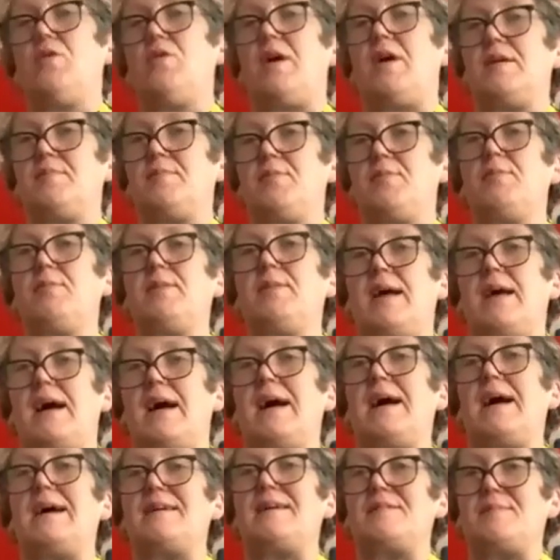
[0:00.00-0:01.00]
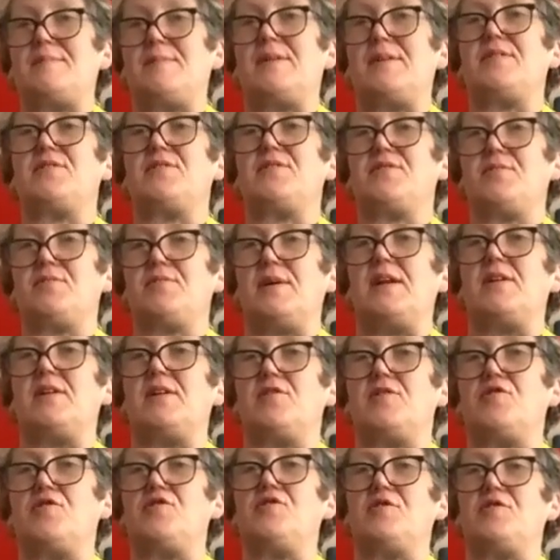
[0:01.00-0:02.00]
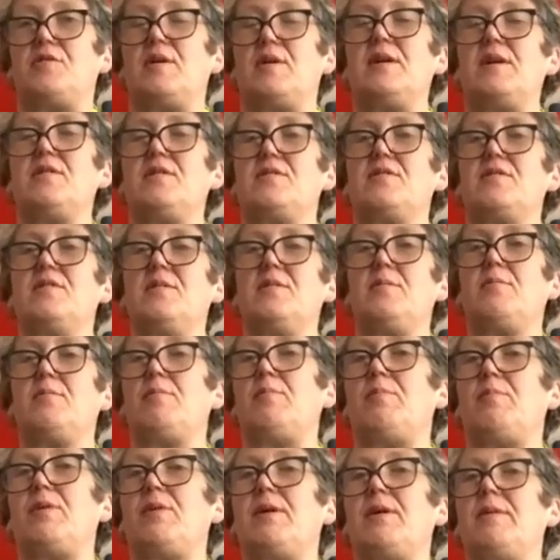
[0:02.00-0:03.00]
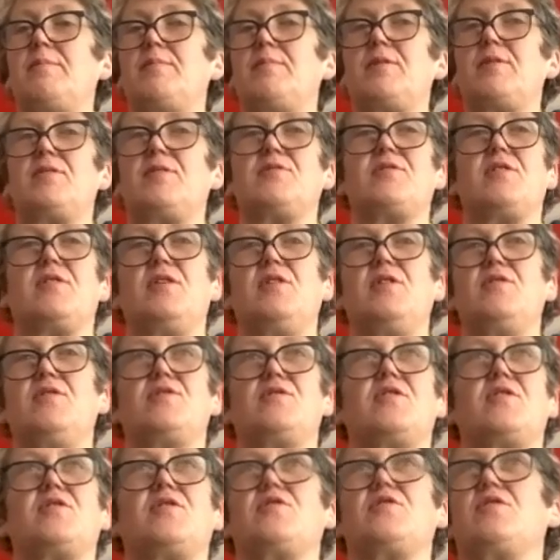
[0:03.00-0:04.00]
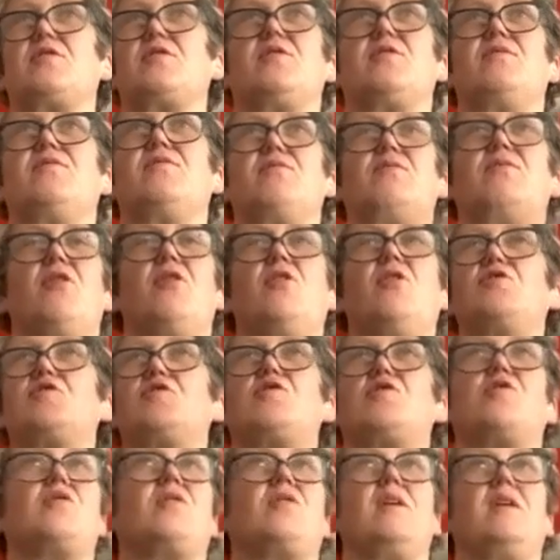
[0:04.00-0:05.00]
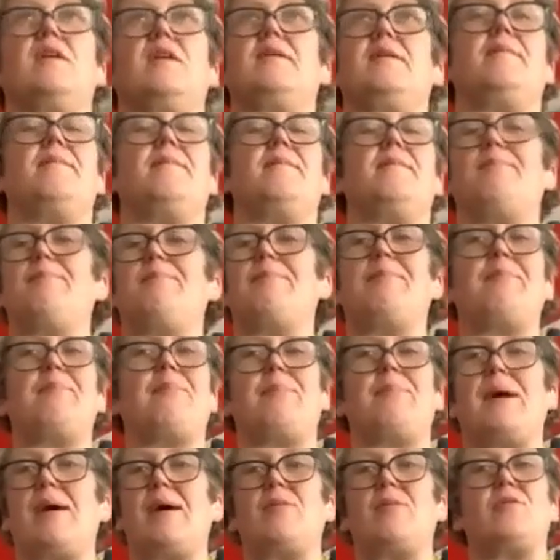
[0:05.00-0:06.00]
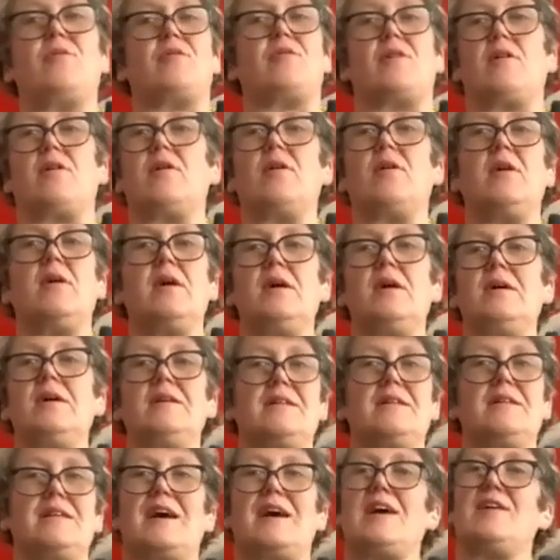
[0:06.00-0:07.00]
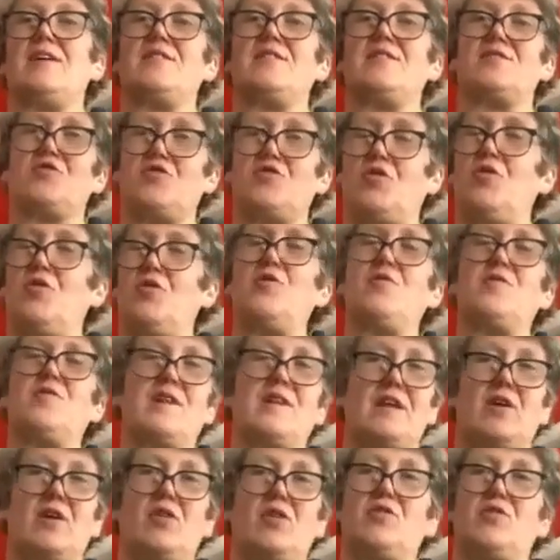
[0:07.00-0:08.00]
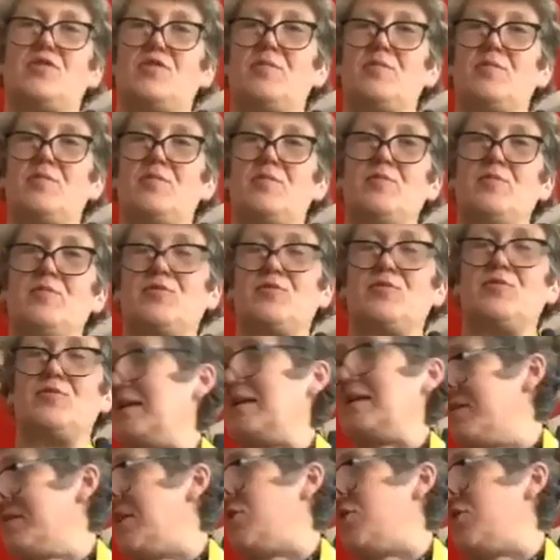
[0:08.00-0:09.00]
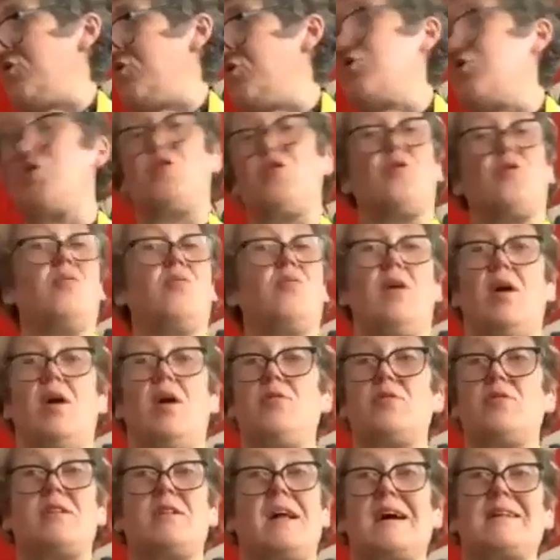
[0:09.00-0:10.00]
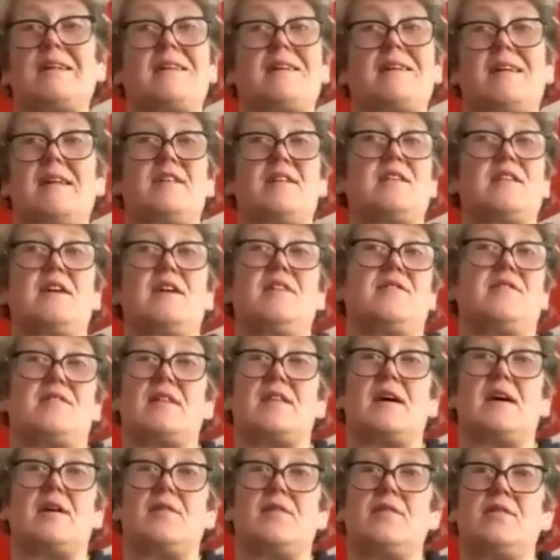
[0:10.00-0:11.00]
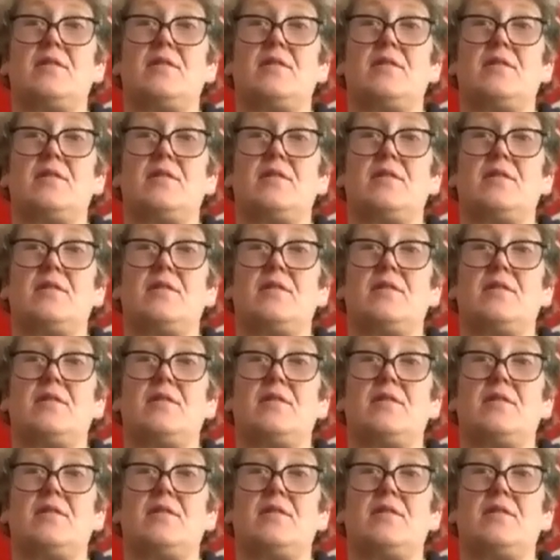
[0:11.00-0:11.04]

I'd probably add a bit of sweetener to it. But because I used a sort of hot chocolate powder, that's already got some sweetness in it. So no, I wouldn't add anything to that.